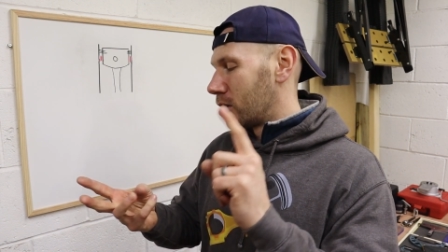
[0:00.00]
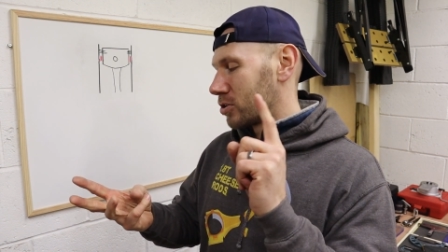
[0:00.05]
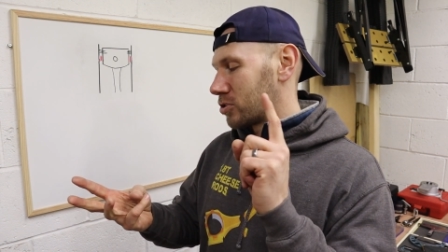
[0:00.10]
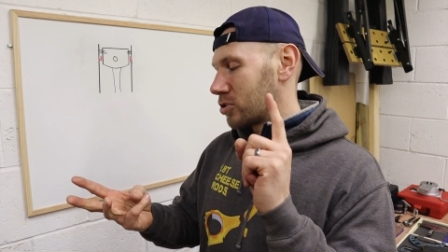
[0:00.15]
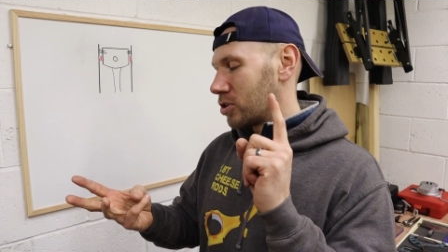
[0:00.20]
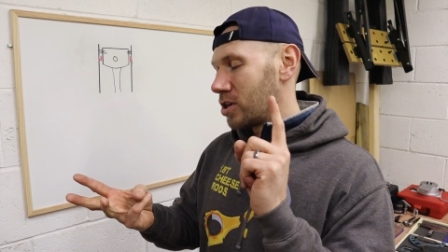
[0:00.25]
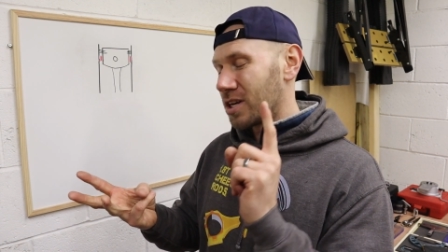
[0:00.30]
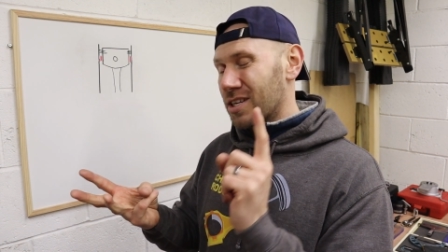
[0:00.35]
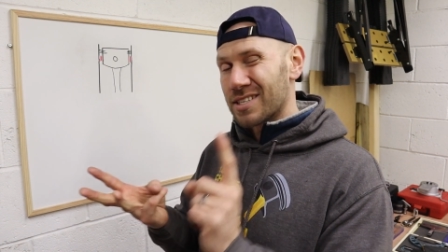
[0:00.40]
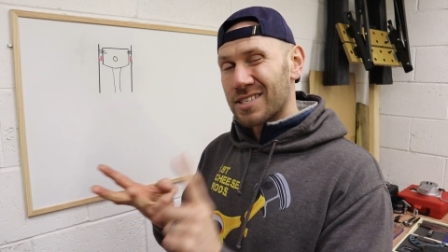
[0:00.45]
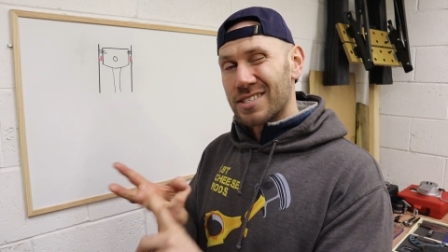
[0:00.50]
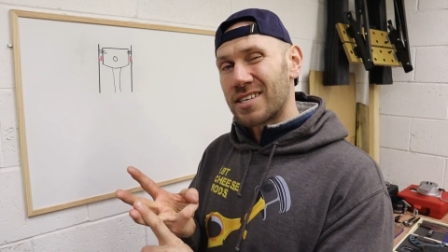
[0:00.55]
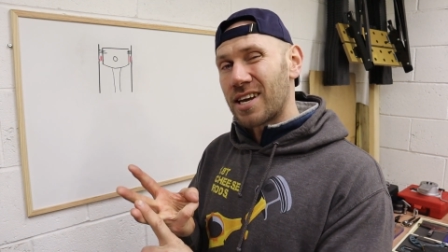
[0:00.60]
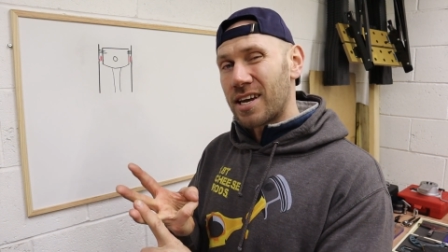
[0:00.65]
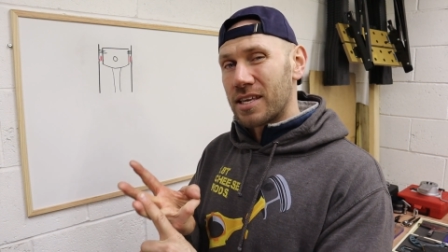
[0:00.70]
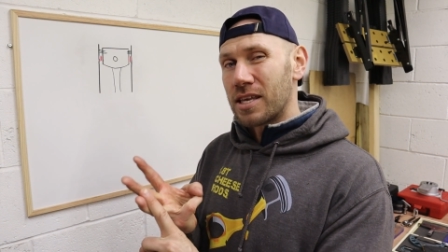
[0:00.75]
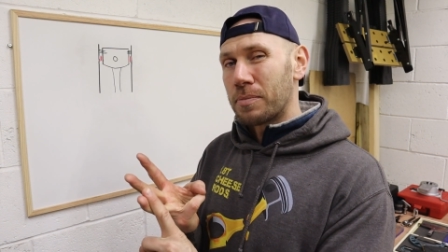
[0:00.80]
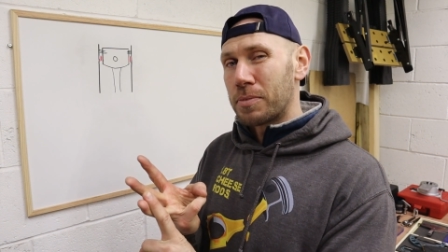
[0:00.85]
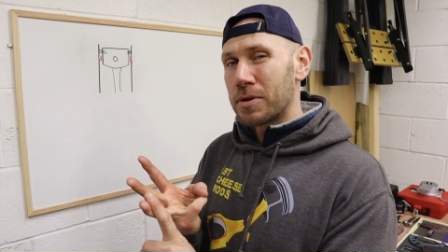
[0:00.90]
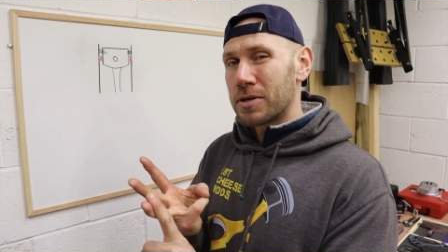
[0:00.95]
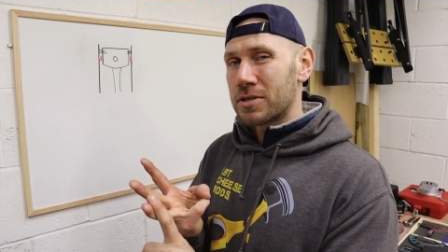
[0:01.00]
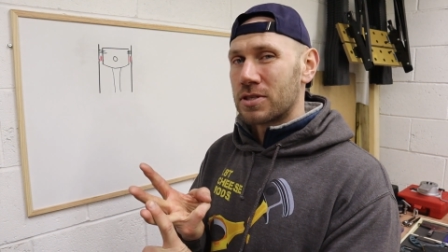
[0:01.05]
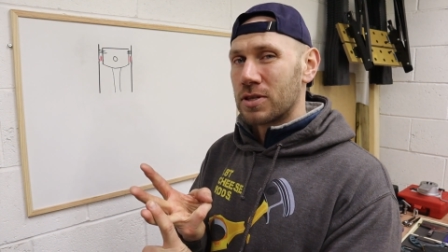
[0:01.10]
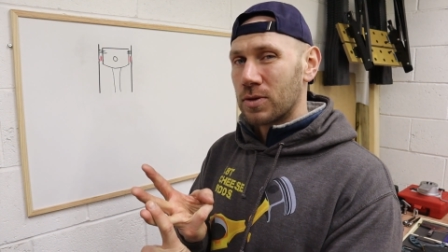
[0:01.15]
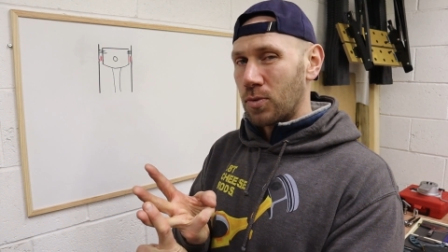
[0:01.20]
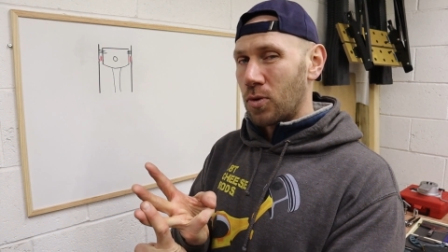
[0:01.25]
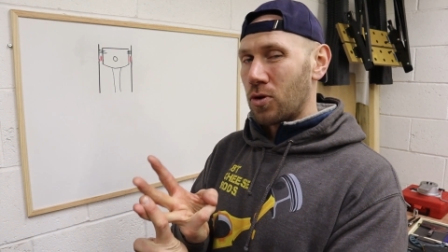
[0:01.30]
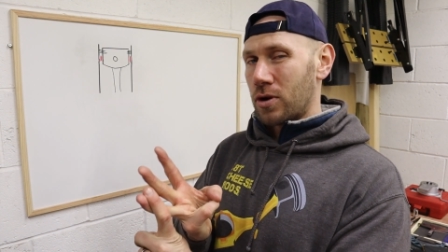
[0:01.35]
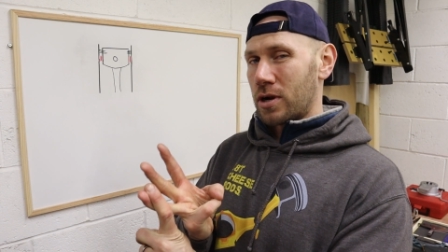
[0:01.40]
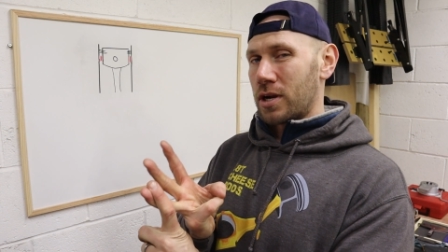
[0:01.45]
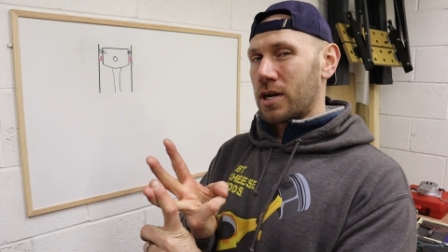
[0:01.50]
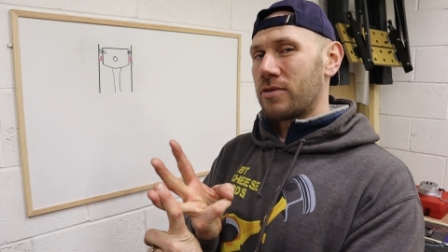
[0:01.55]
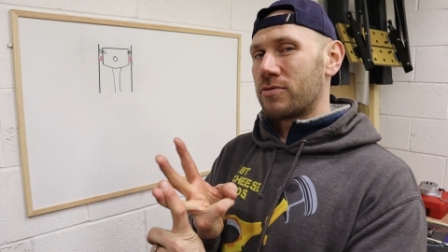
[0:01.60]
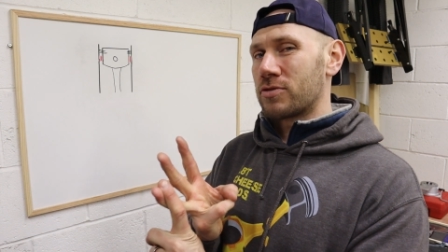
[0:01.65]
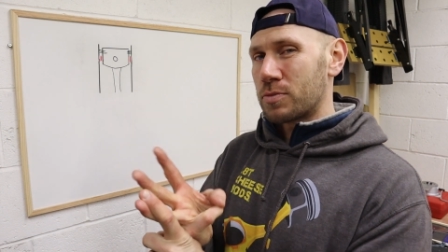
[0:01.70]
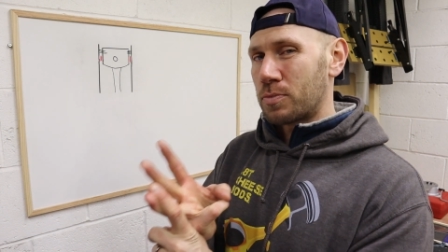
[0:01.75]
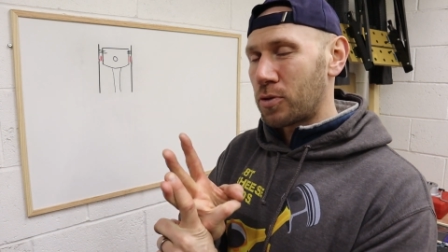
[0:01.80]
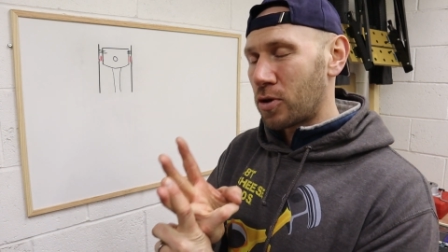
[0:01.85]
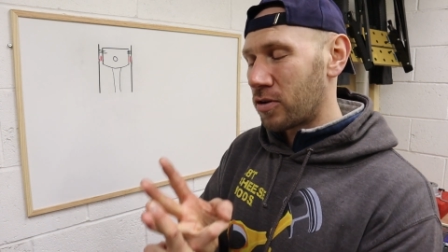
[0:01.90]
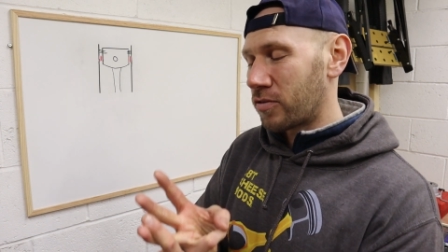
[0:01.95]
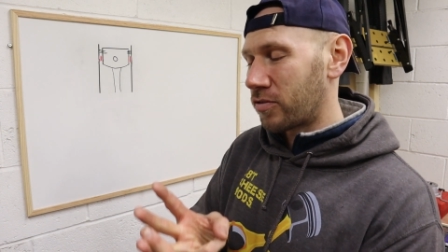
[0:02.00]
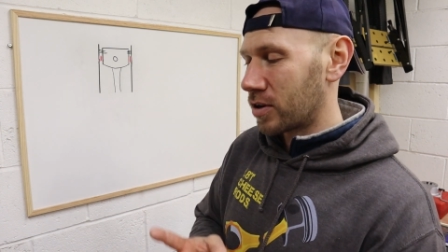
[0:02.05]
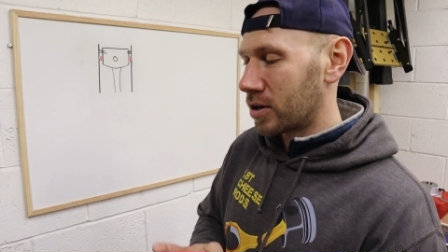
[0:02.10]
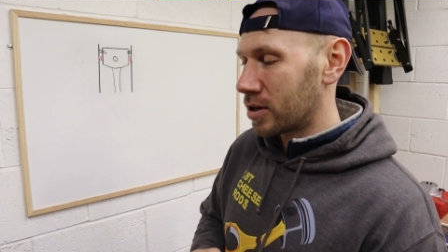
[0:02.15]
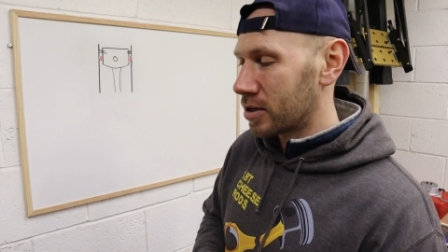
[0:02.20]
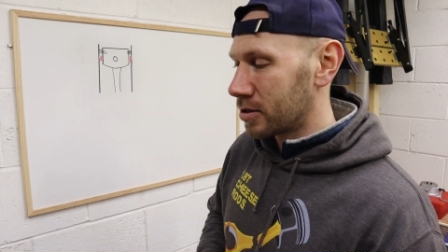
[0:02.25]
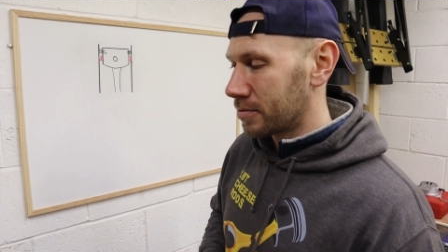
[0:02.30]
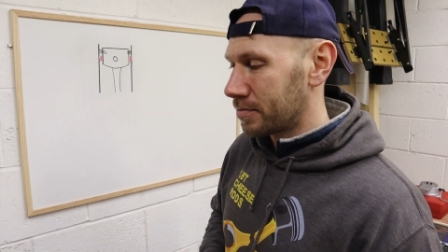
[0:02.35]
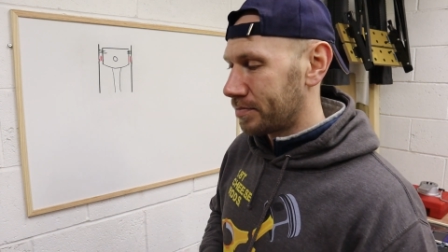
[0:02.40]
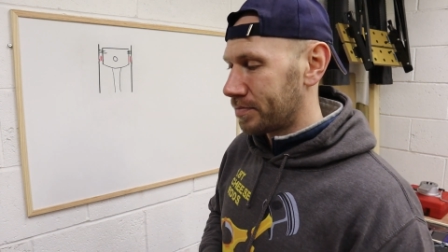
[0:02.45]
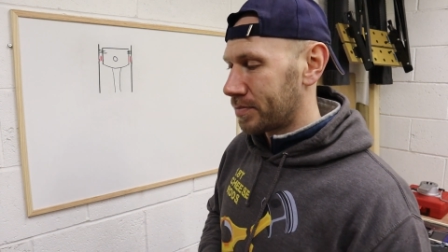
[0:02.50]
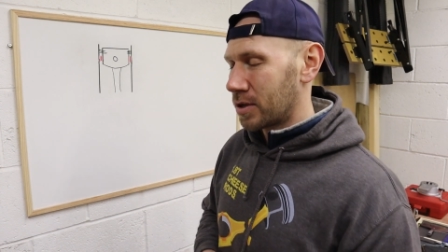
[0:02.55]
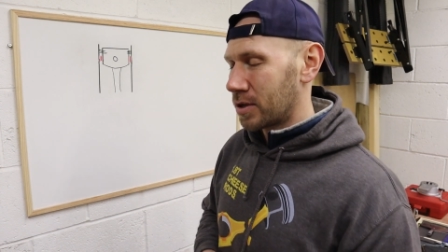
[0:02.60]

so you can set your piston wall clearance perfectly.